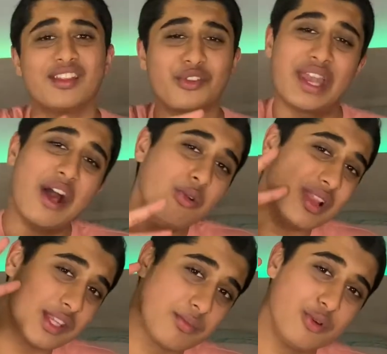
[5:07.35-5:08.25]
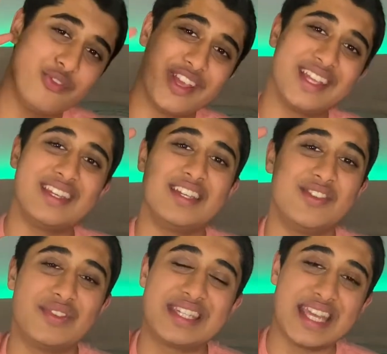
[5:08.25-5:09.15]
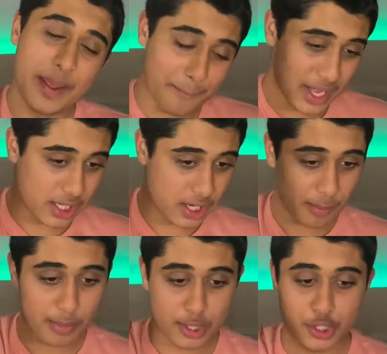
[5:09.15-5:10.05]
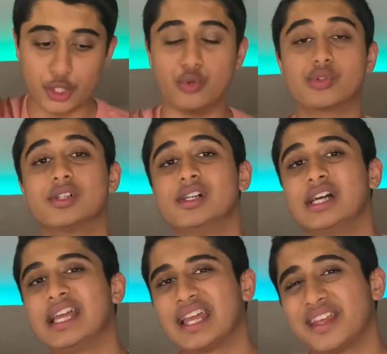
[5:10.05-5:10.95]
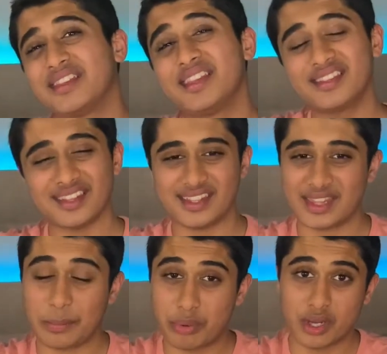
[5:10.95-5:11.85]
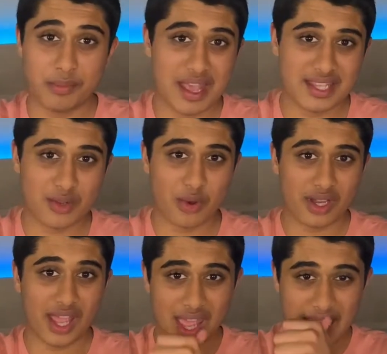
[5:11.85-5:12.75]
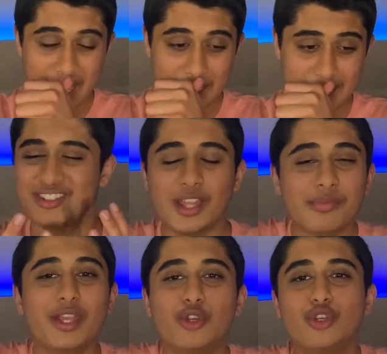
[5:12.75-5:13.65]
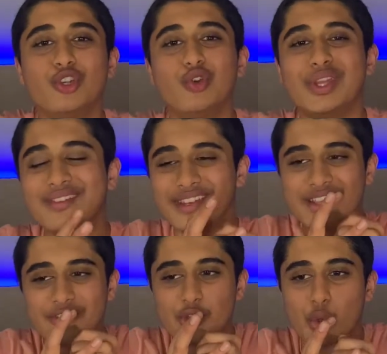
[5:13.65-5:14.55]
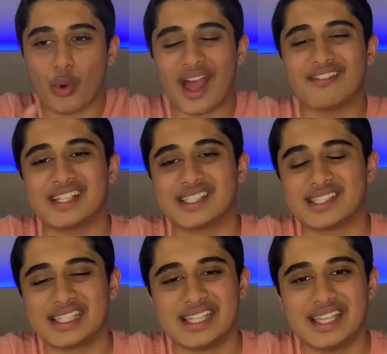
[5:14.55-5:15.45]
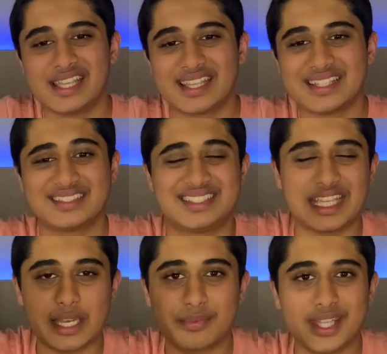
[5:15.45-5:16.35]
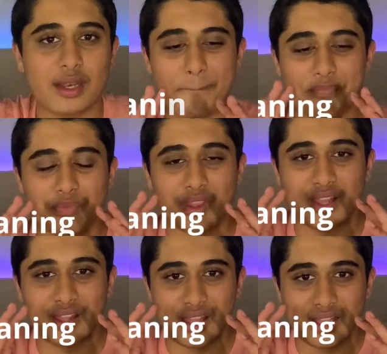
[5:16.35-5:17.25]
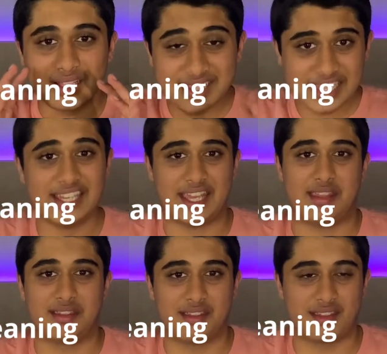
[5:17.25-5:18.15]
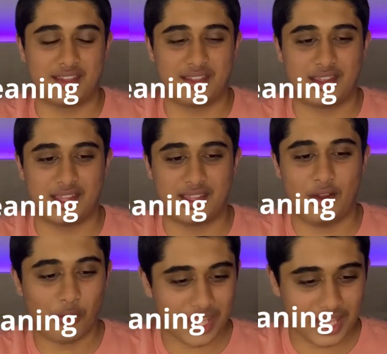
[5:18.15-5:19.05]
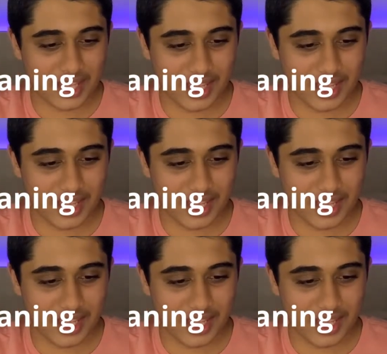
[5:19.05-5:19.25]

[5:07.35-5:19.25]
So now let's move into tip number 2. This is a pretty basic one, and something you should do even if you don't have a setup. Cleaning. Okay?